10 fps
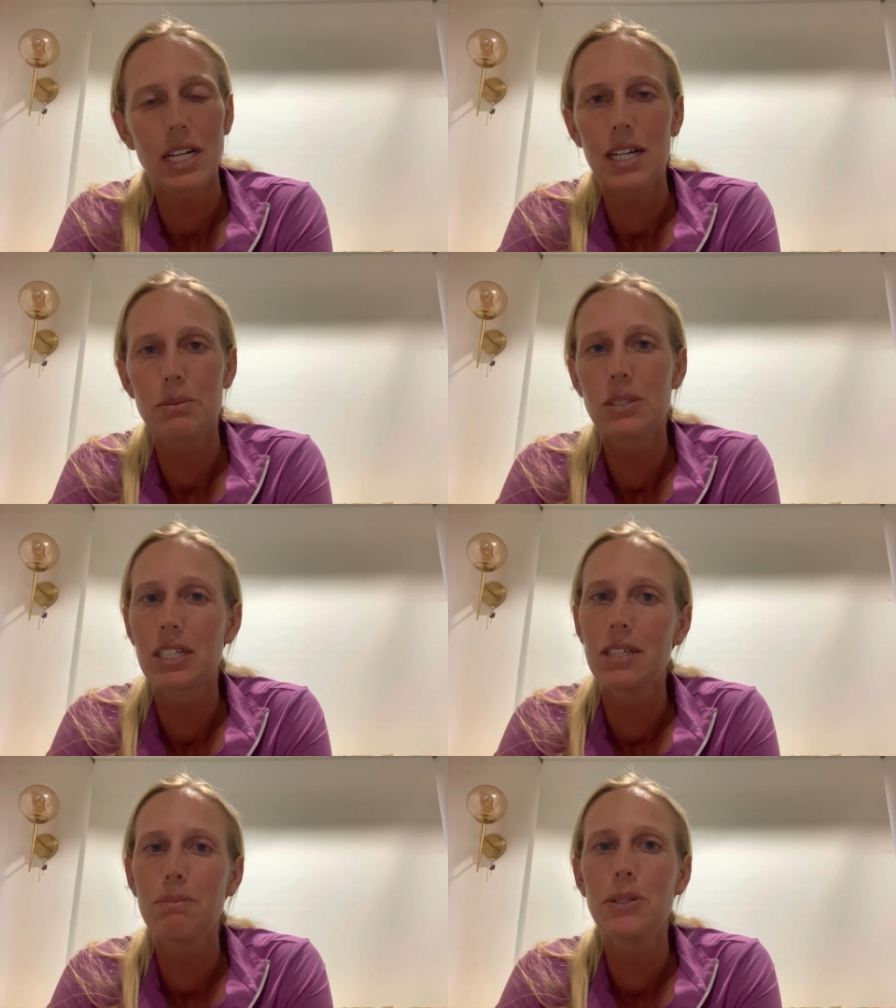I will
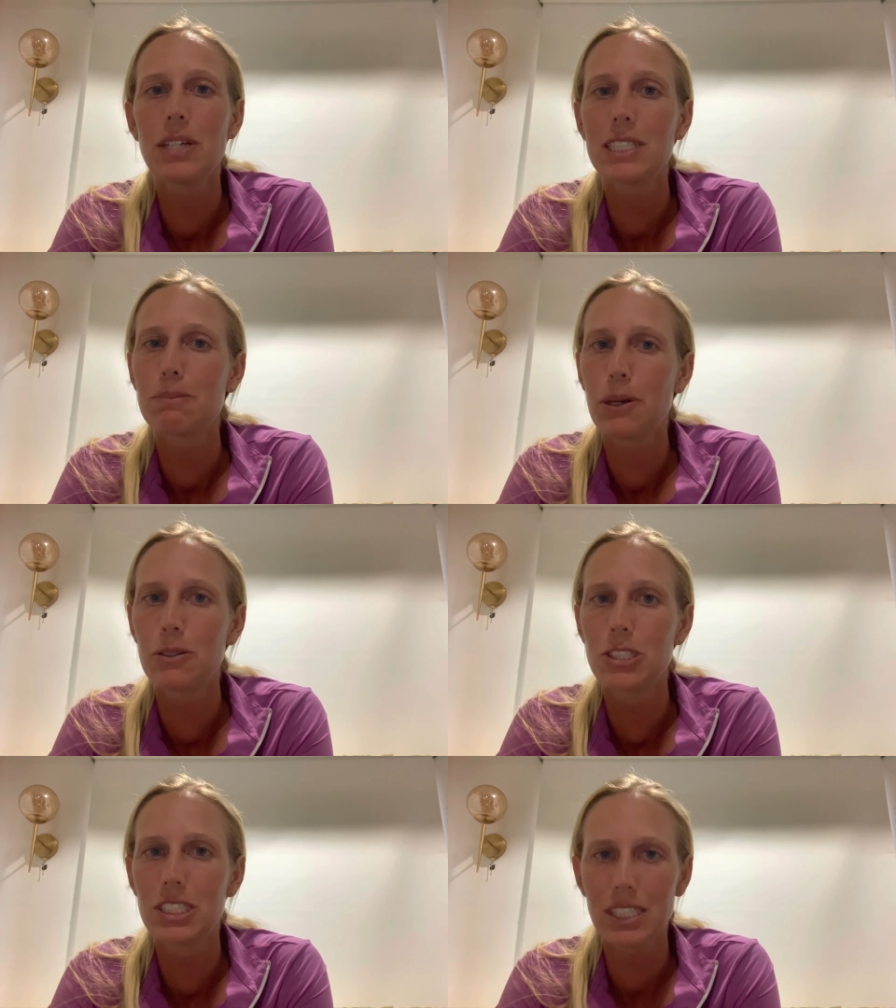keep you guys
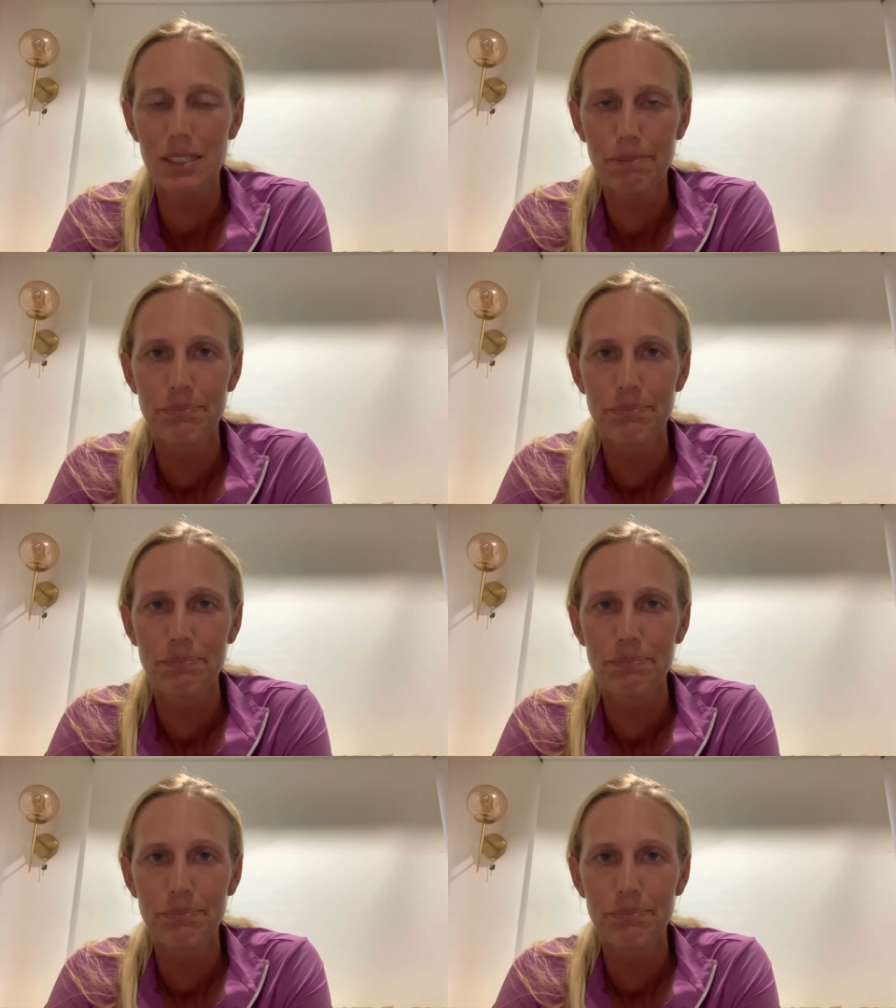posted.